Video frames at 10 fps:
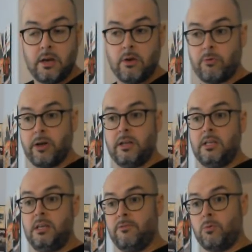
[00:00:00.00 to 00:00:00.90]
right,
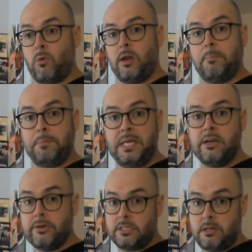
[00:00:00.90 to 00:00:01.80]
even what
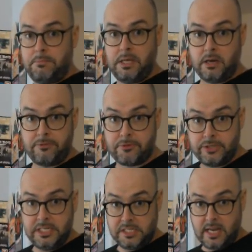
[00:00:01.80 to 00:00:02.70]
appears to be a
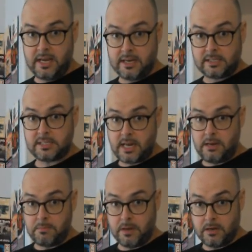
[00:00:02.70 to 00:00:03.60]
freestanding
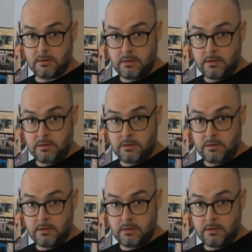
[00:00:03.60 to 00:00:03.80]
statement